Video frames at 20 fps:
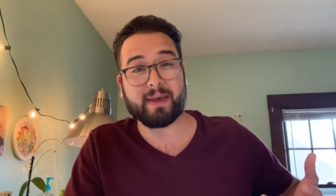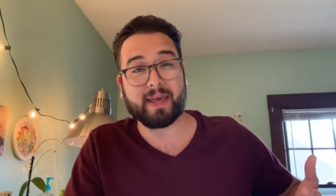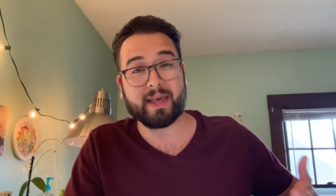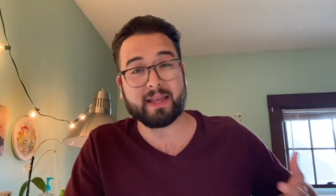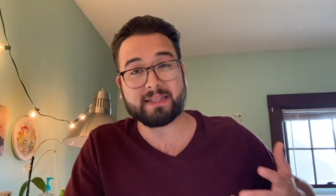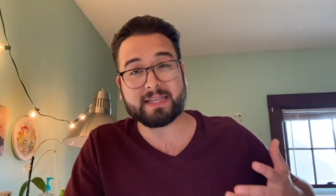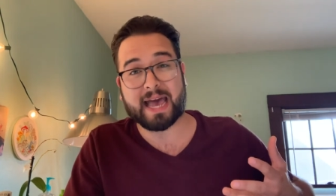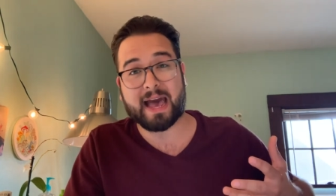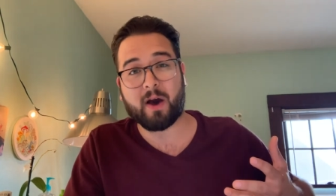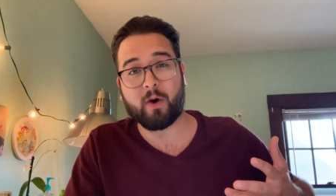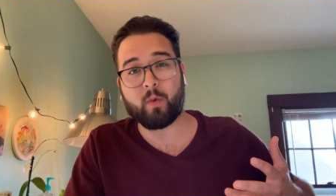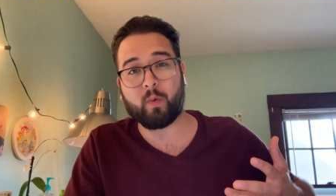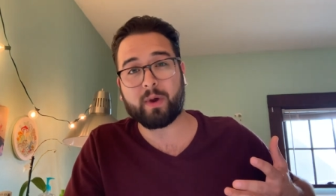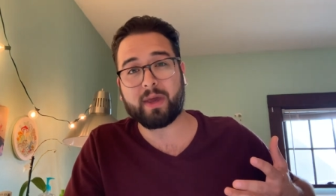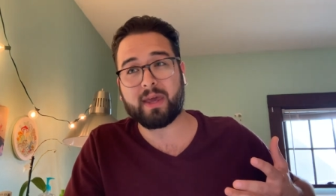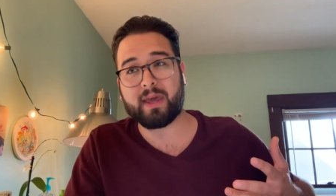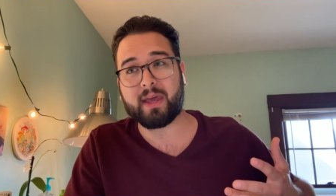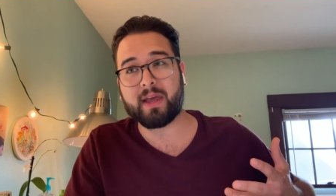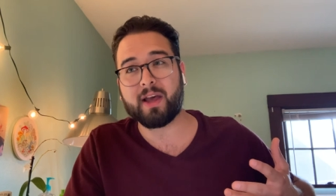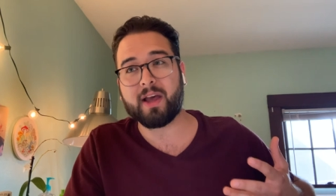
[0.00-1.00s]
It's how
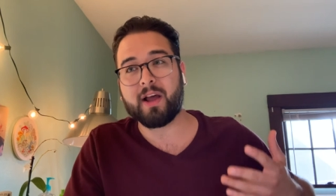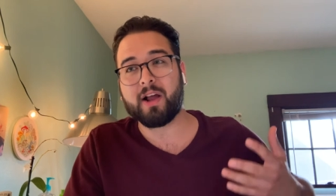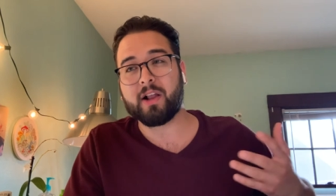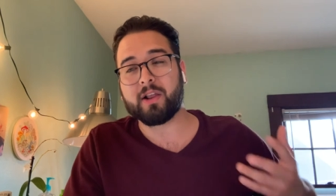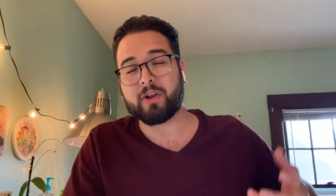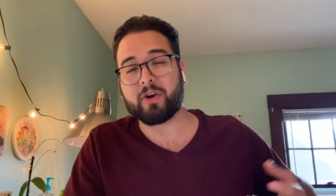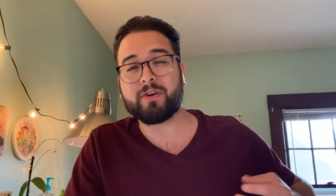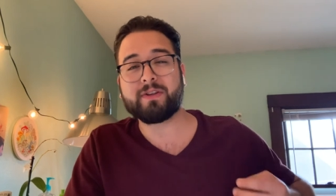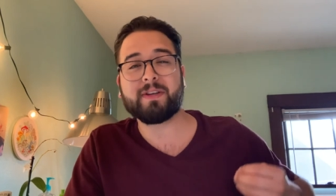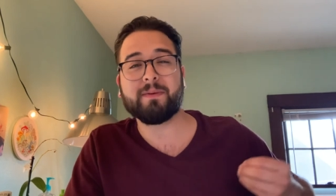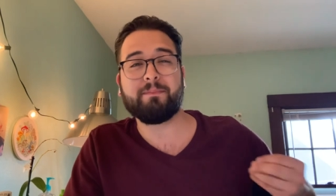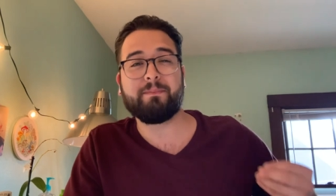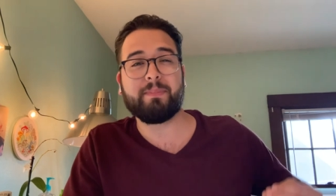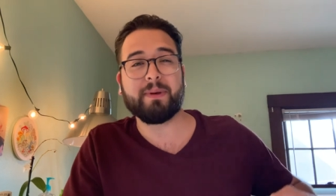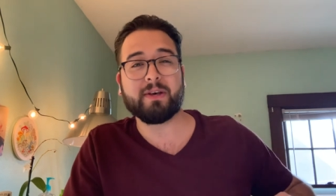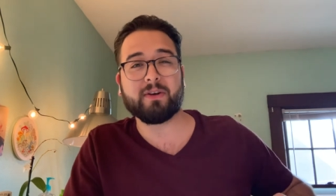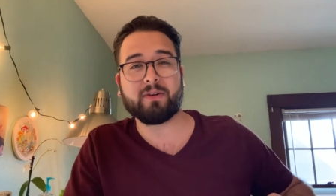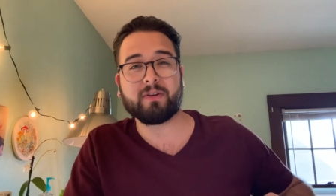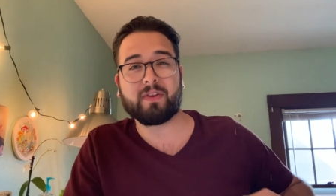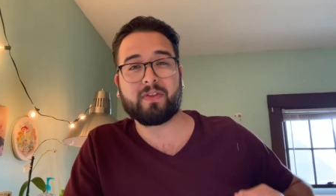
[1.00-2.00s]
we learn to
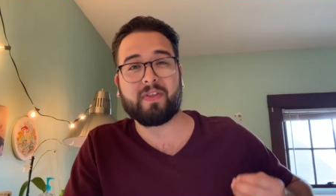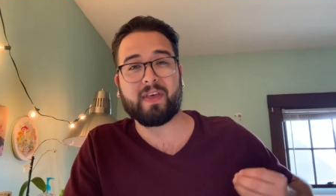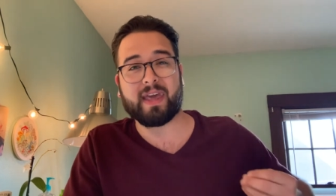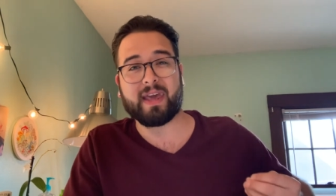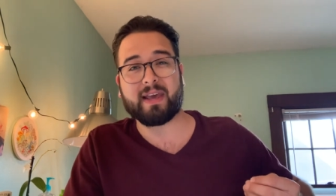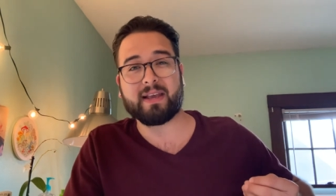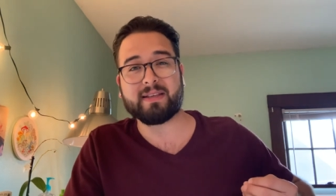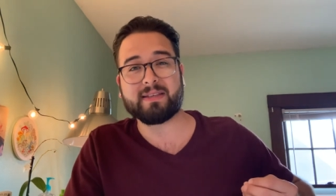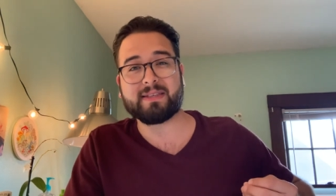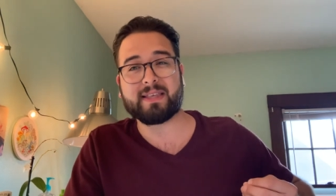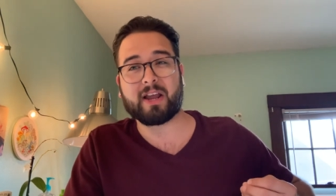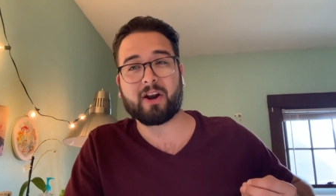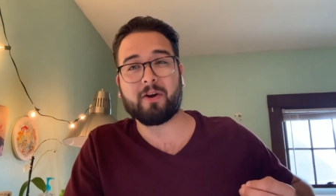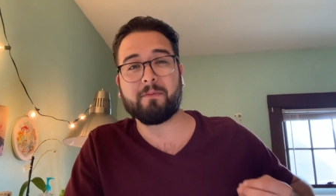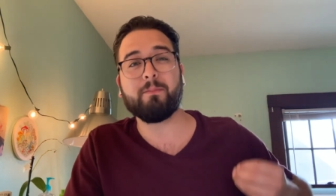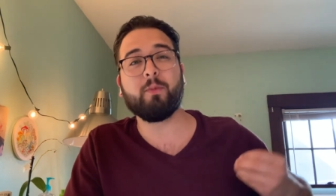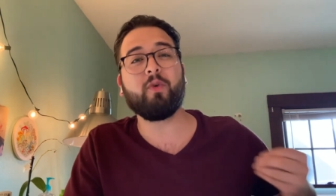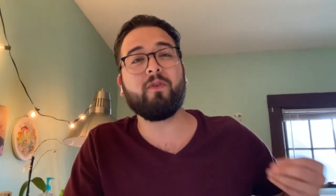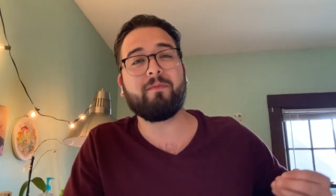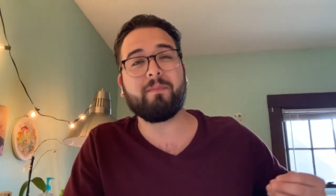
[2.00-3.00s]
build things that are
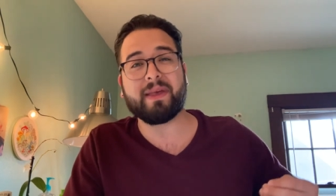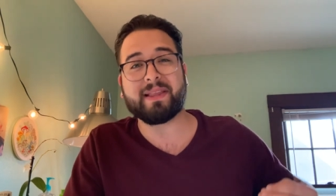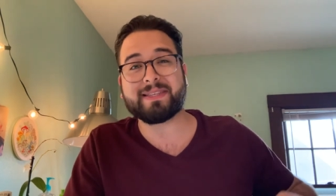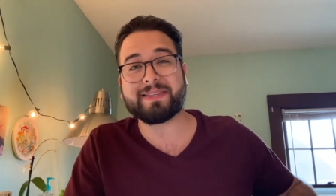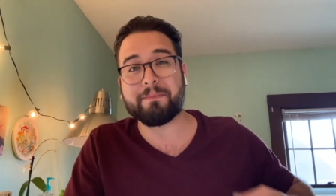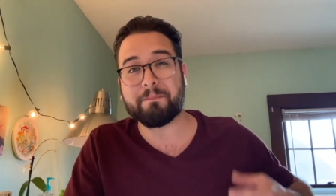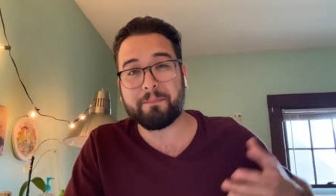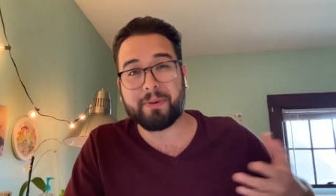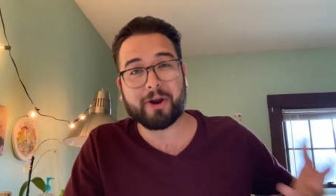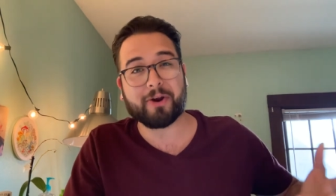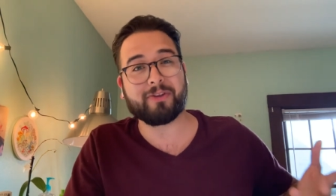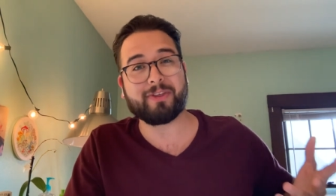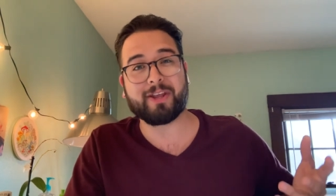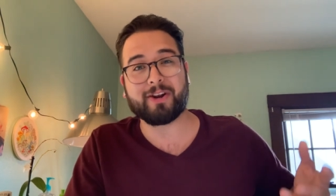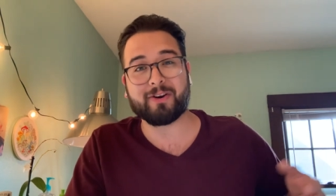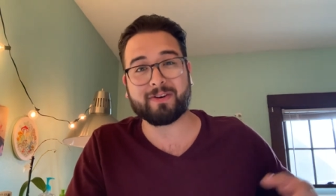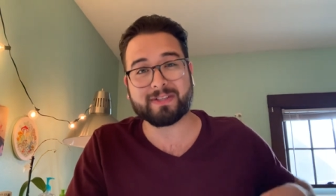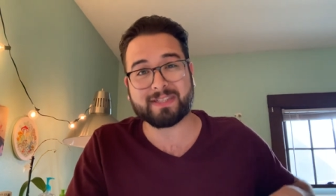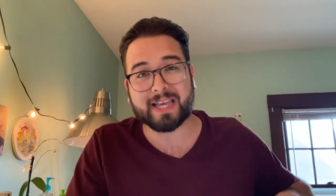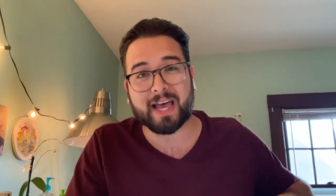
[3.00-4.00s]
movements and bigger than
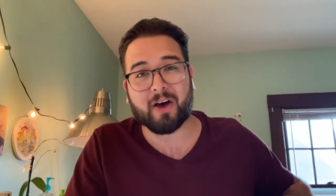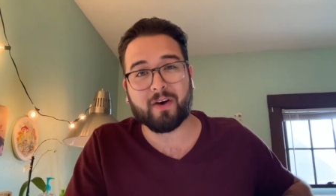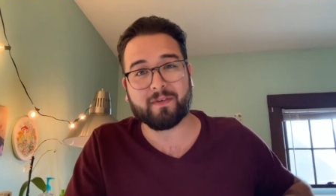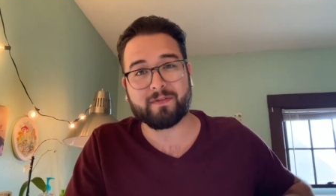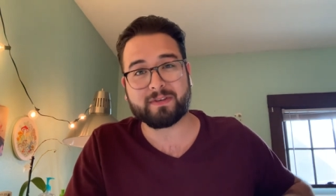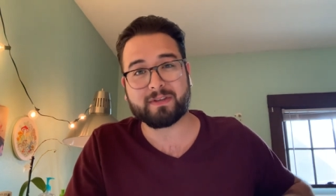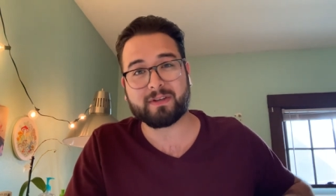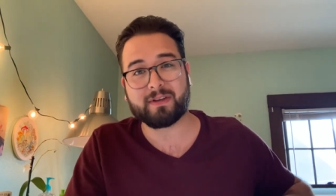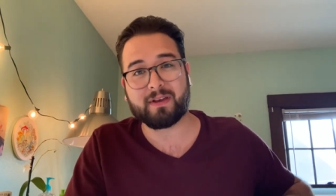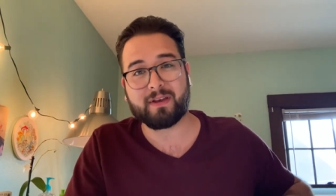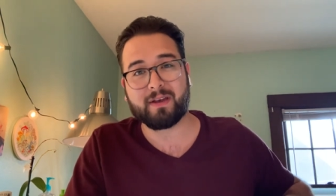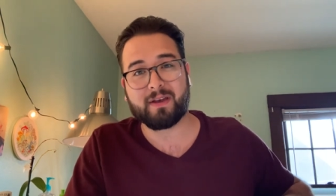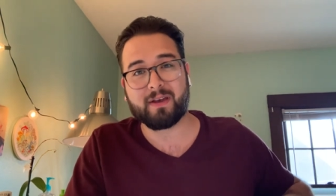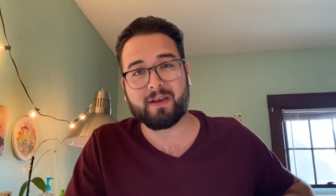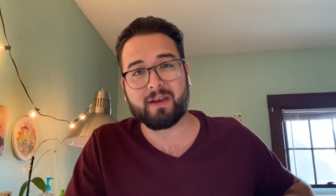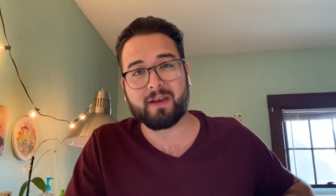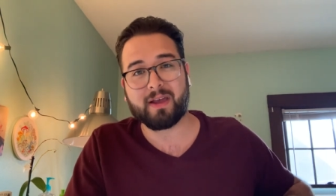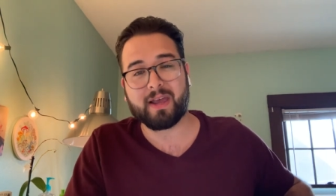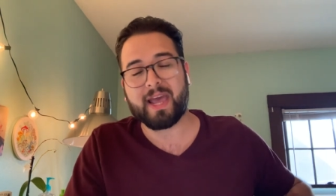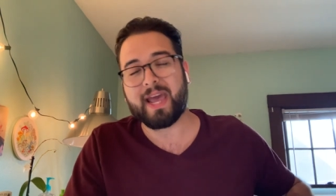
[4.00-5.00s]
ourselves
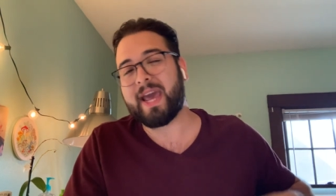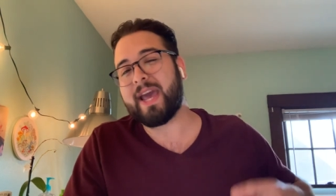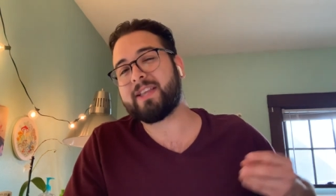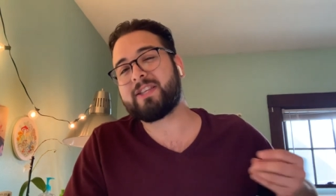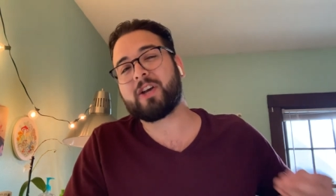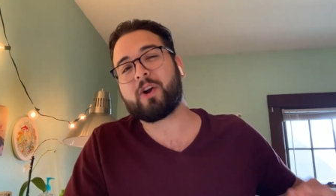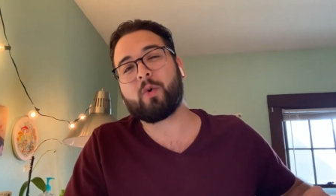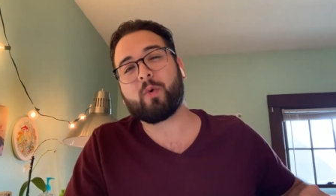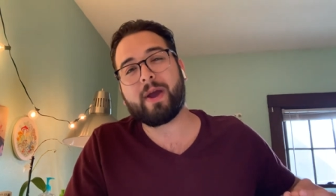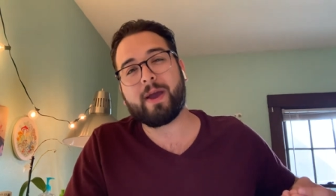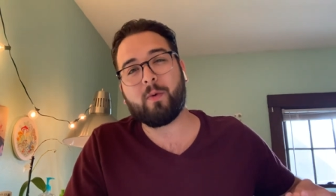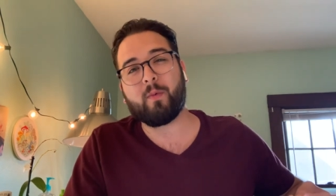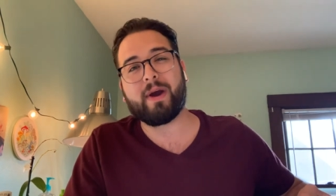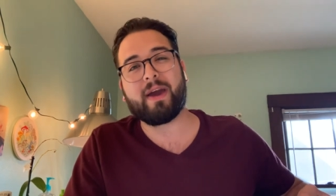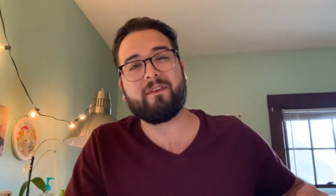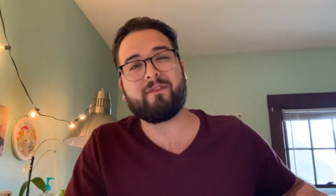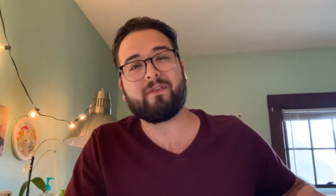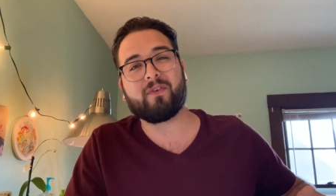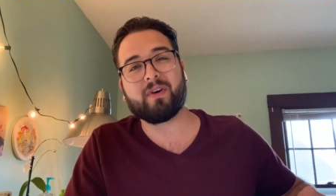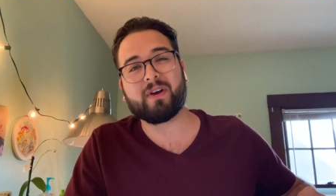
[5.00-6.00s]
it's a great
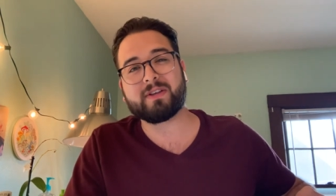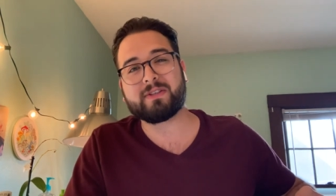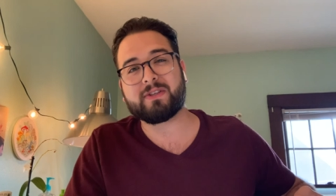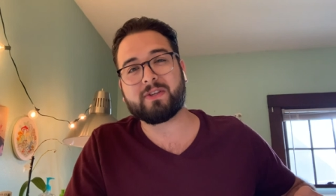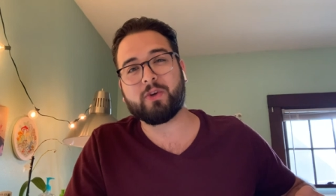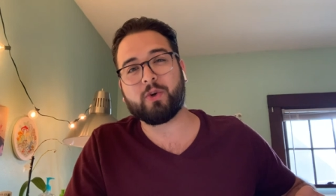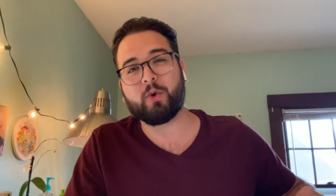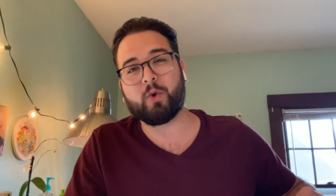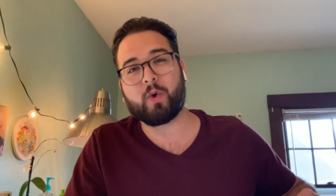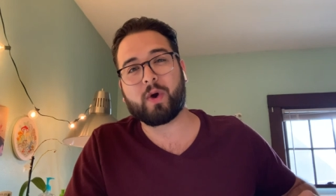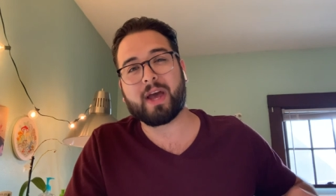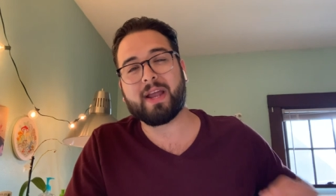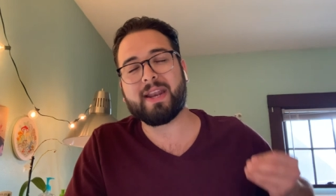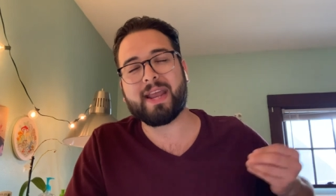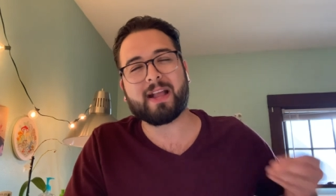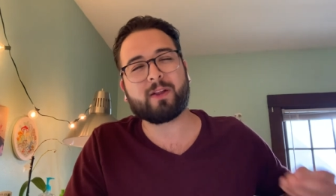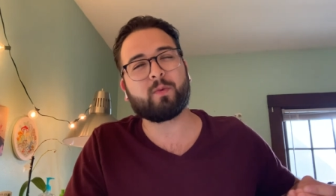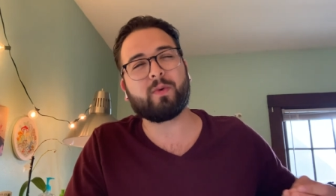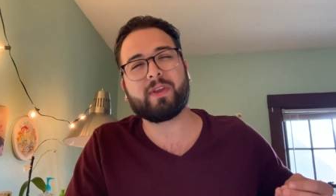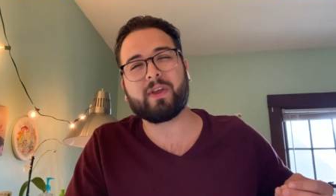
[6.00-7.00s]
way for us to
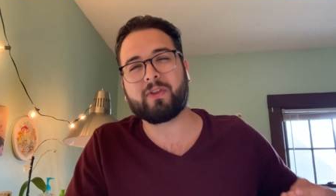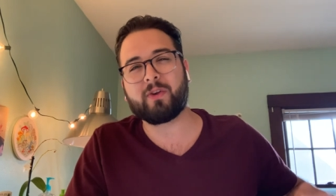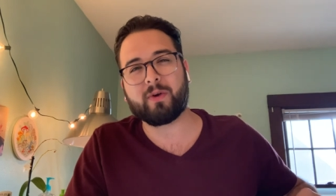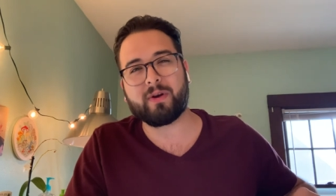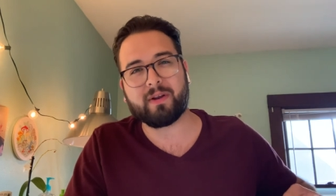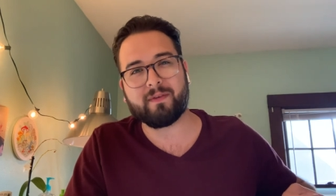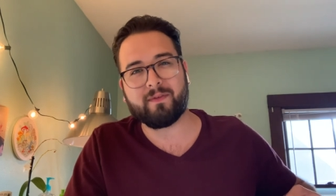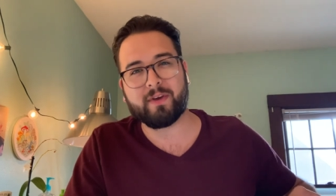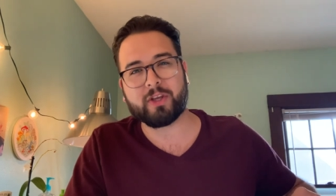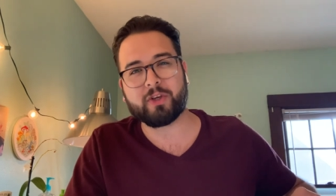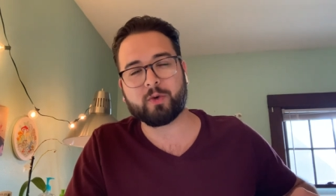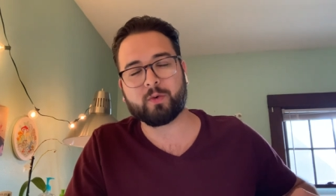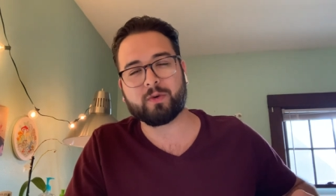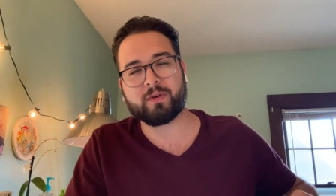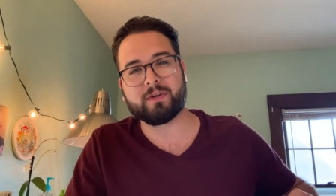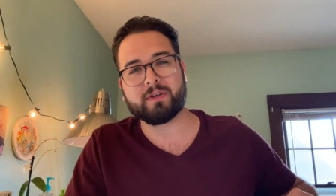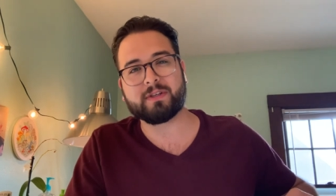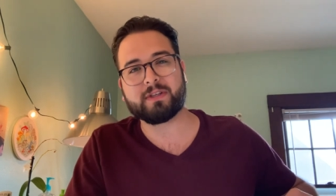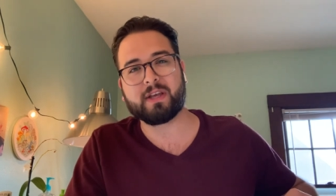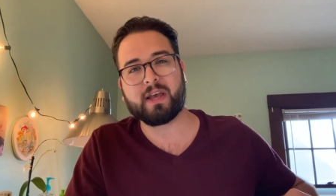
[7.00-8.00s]
connect with other
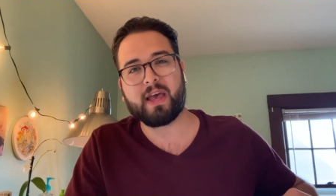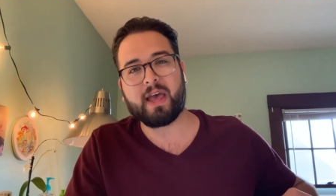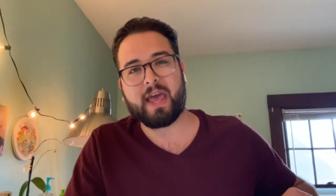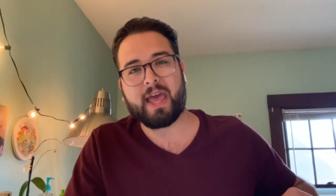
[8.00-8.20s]
individuals